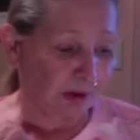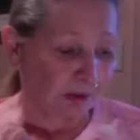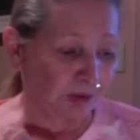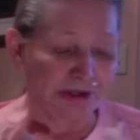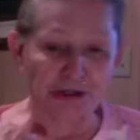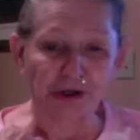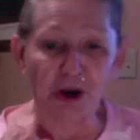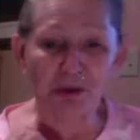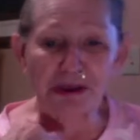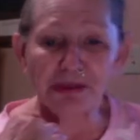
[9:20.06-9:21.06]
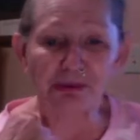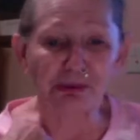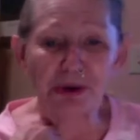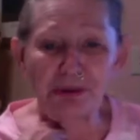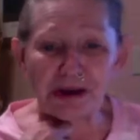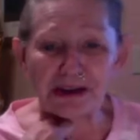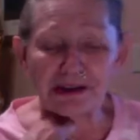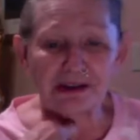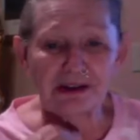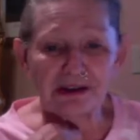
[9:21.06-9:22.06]
When you're going through it,
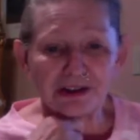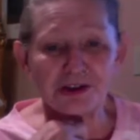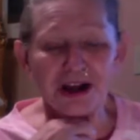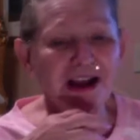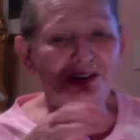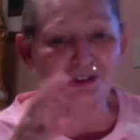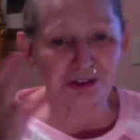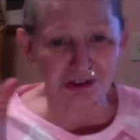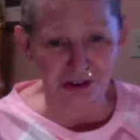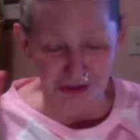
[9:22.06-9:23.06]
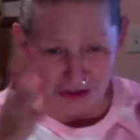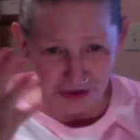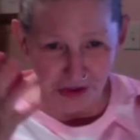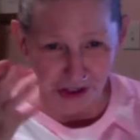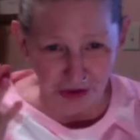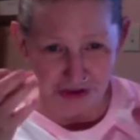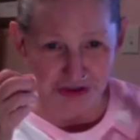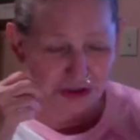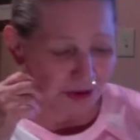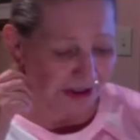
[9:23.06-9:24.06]
you're too close
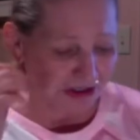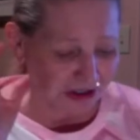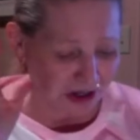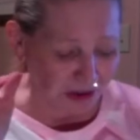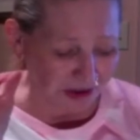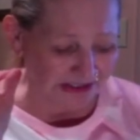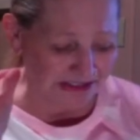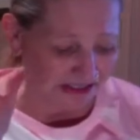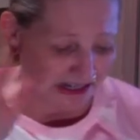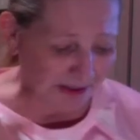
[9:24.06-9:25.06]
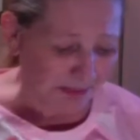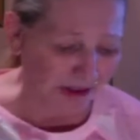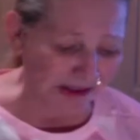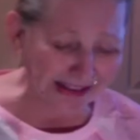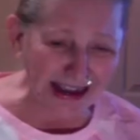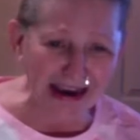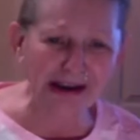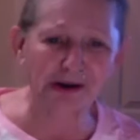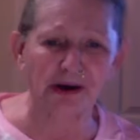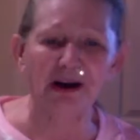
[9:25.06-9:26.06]
to it, you don't see. But
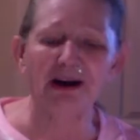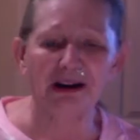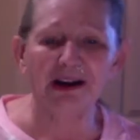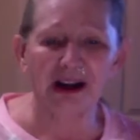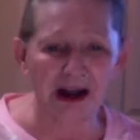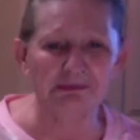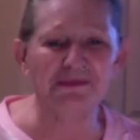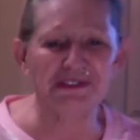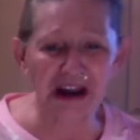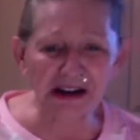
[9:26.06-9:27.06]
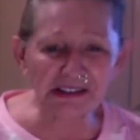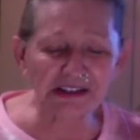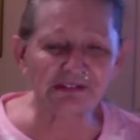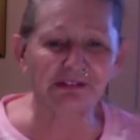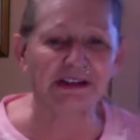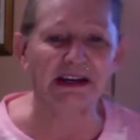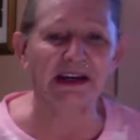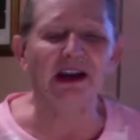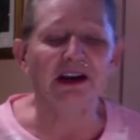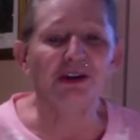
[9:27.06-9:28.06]
later,
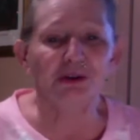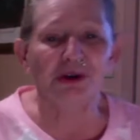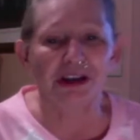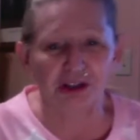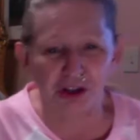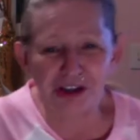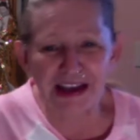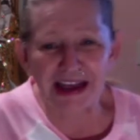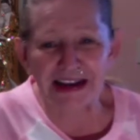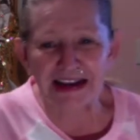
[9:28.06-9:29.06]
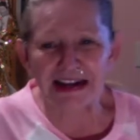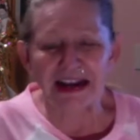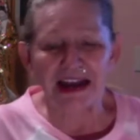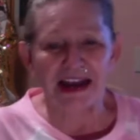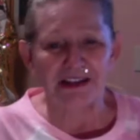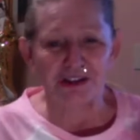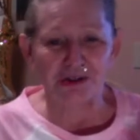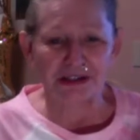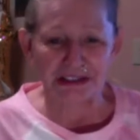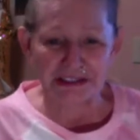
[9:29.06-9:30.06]
objectively, you can look at it and you
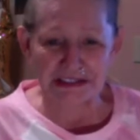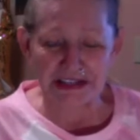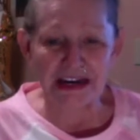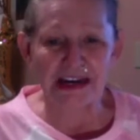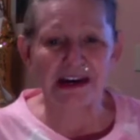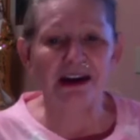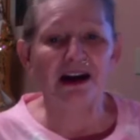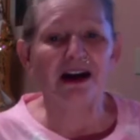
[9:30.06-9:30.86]
can see